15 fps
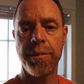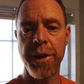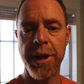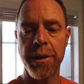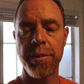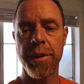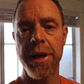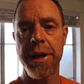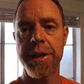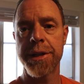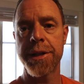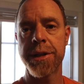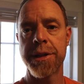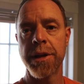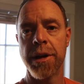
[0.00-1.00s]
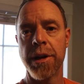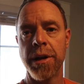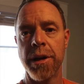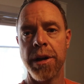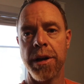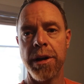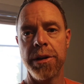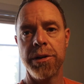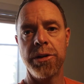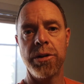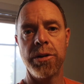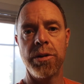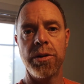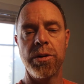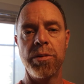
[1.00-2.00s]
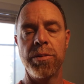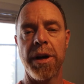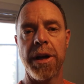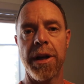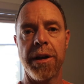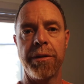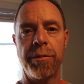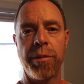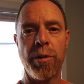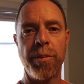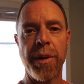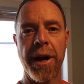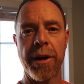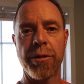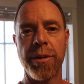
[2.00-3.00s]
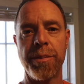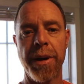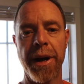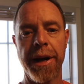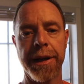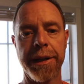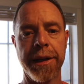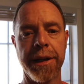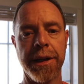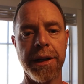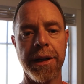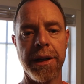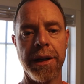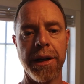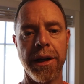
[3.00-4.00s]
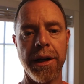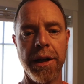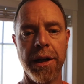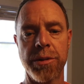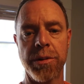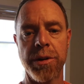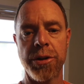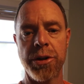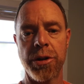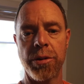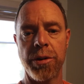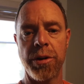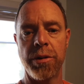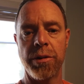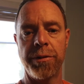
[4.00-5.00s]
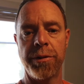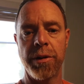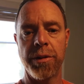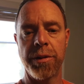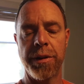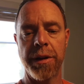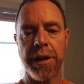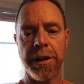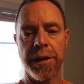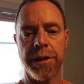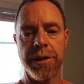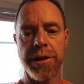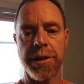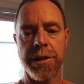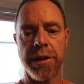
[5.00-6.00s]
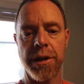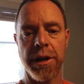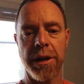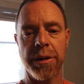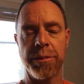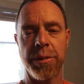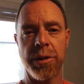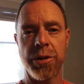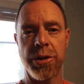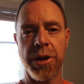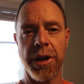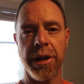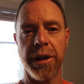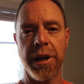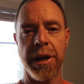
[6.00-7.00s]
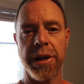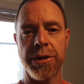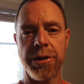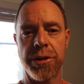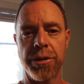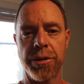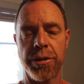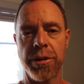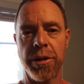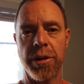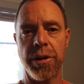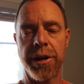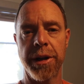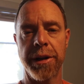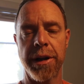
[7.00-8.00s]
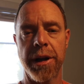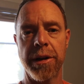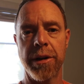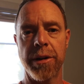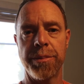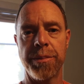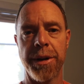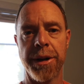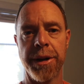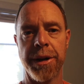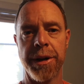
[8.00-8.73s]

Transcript: BMS to my LiFePO battery pack. Just want to show you a few things to check as you're hooking that up.